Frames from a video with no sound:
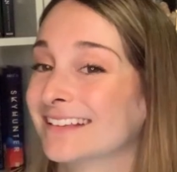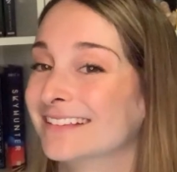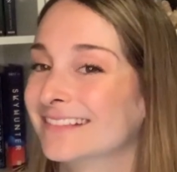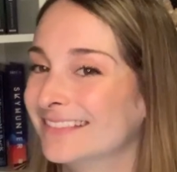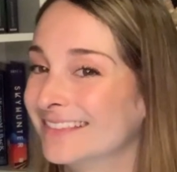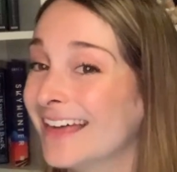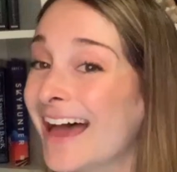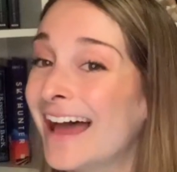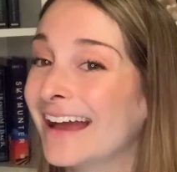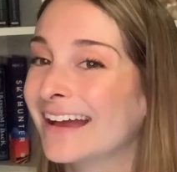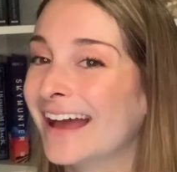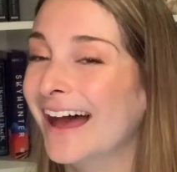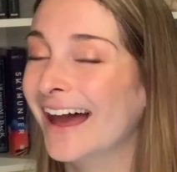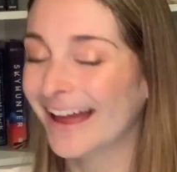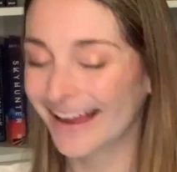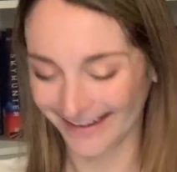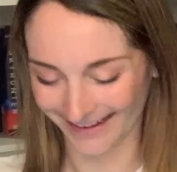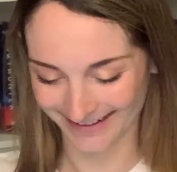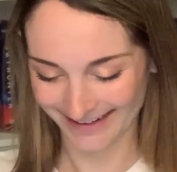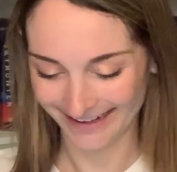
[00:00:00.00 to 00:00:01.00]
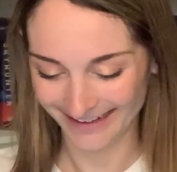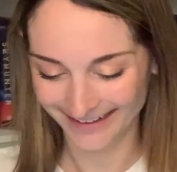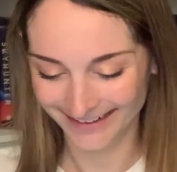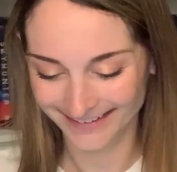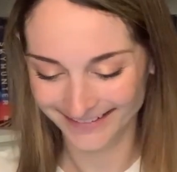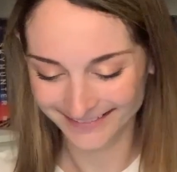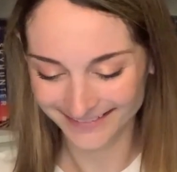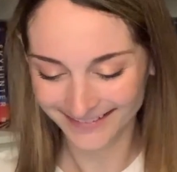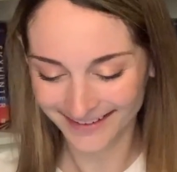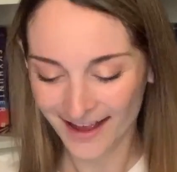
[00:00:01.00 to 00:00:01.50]
That guy
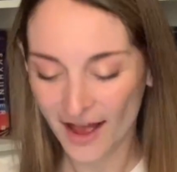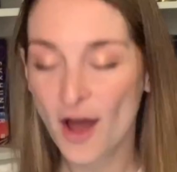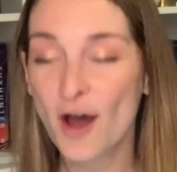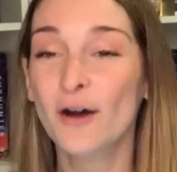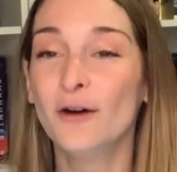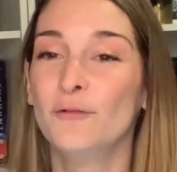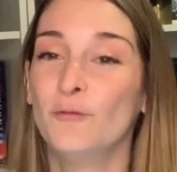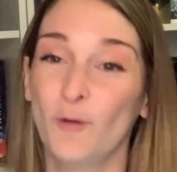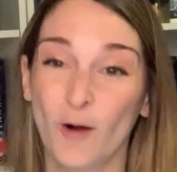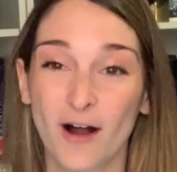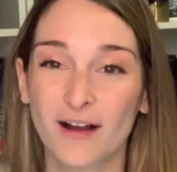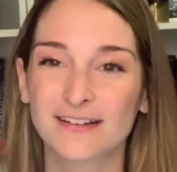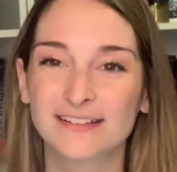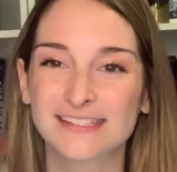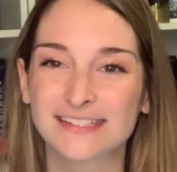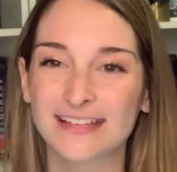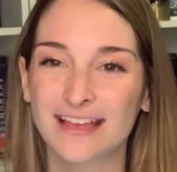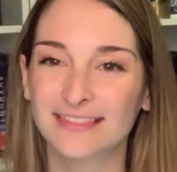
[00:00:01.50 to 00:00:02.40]
walks